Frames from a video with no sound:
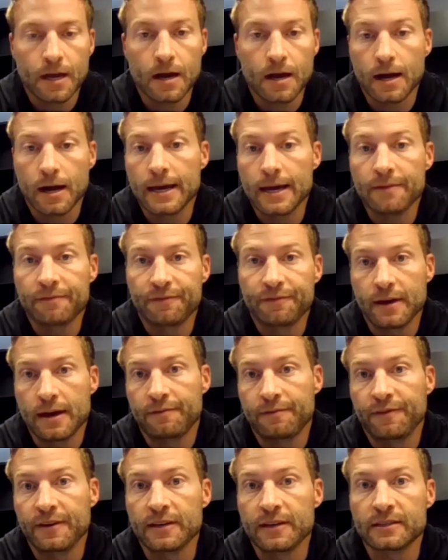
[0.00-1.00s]
uh, if
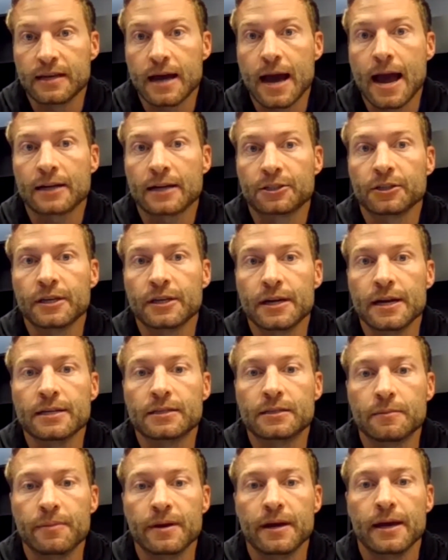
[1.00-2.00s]
if he's actually
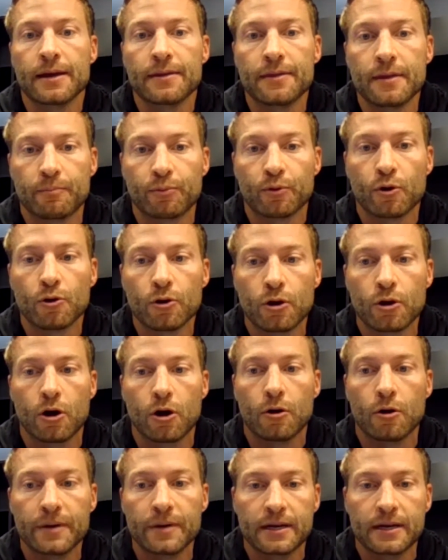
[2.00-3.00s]
needs to be in the
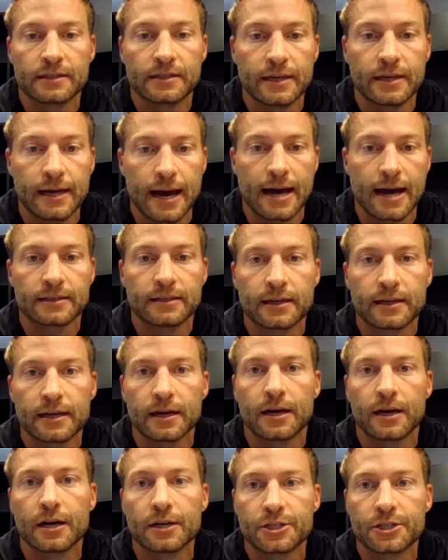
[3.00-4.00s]
protocol because he has a
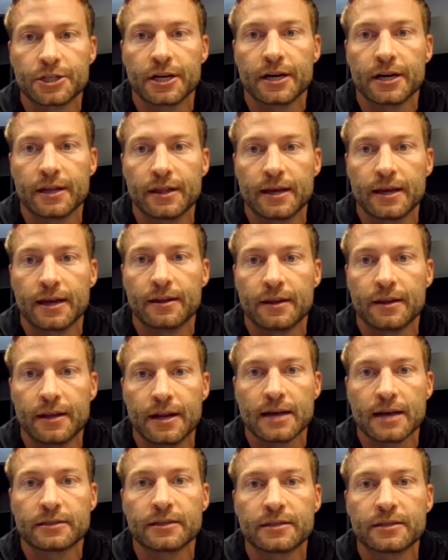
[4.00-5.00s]
concussion, and then the
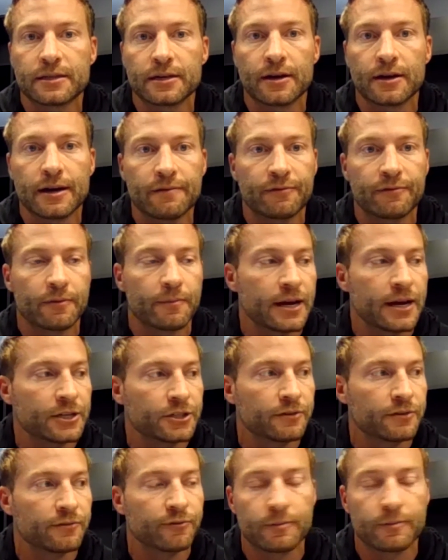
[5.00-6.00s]
necessary
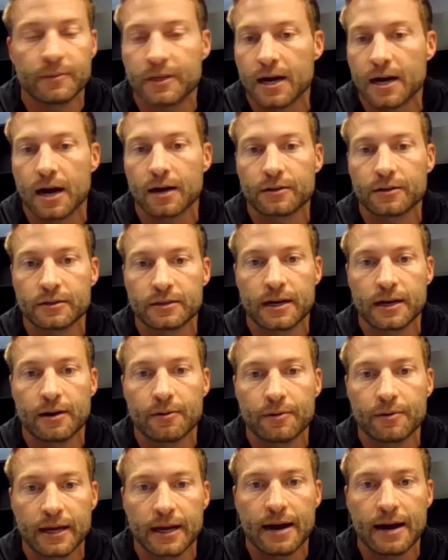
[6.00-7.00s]
information from the doctors that
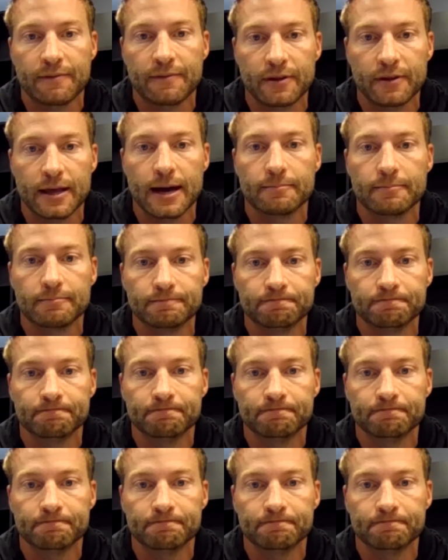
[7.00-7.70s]
I would get after that.